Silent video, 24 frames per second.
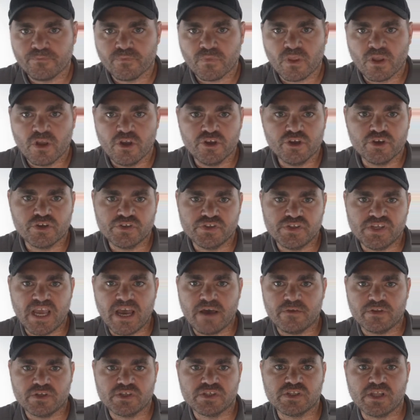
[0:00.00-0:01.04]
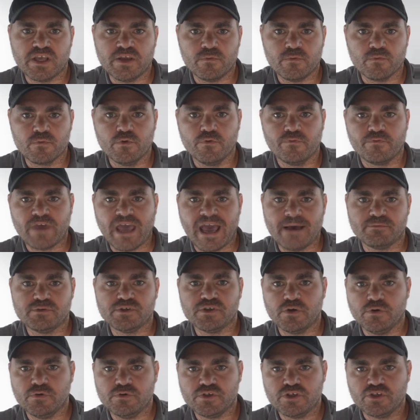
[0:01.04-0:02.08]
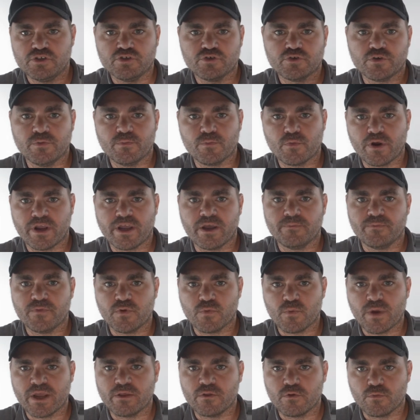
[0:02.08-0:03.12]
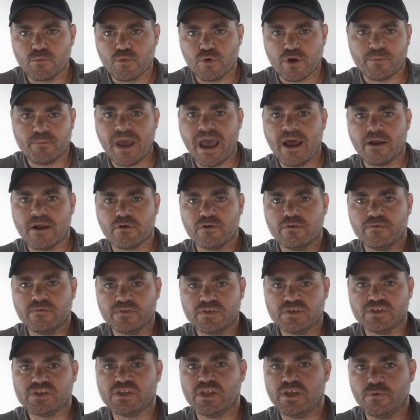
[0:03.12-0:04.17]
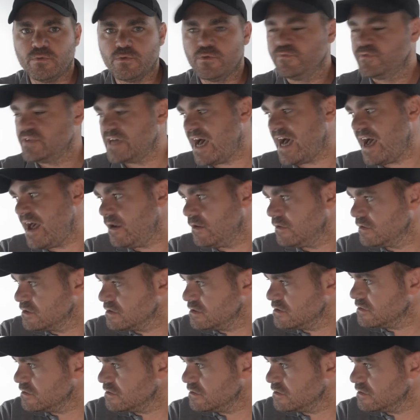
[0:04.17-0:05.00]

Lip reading: You can see how the slate roof capstones and trim break up the regular brick pattern of the slate roof tiles,